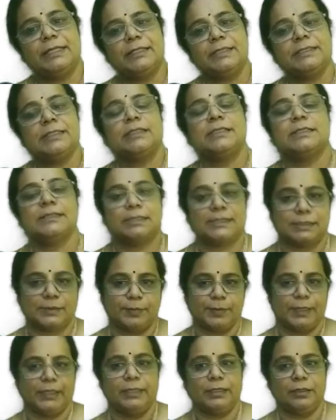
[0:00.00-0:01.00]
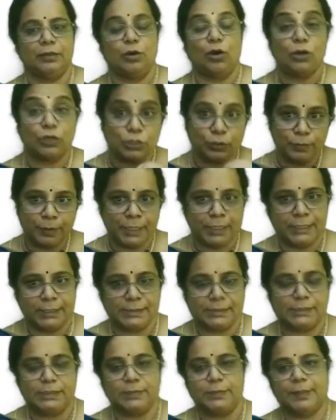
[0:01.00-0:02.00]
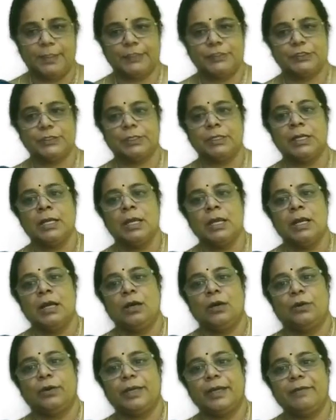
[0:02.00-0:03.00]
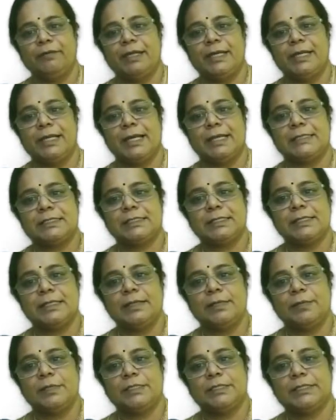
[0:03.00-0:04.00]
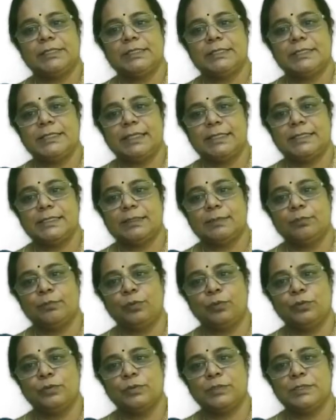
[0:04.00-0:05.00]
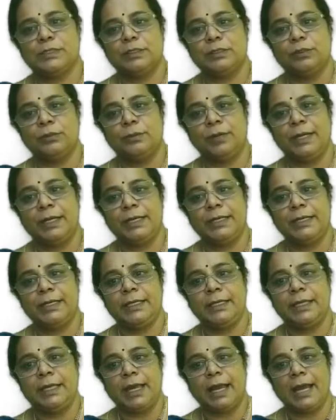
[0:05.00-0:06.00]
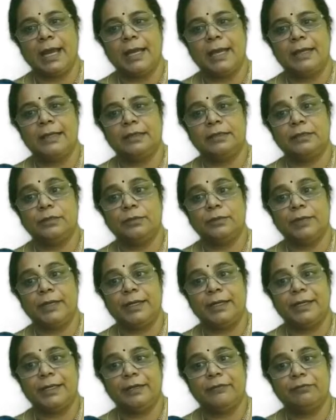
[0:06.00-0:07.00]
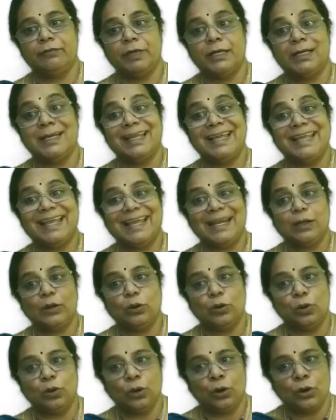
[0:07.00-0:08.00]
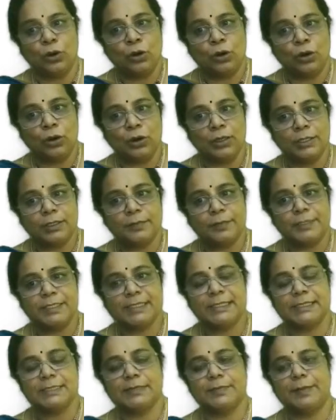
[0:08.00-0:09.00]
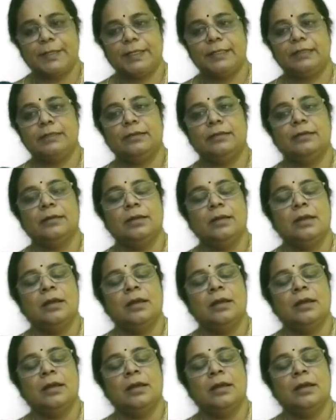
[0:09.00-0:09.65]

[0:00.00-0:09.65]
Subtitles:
is suspended, automatic suspension. Okay, when national emergency is imposed, 20 and 21 cannot be suspended.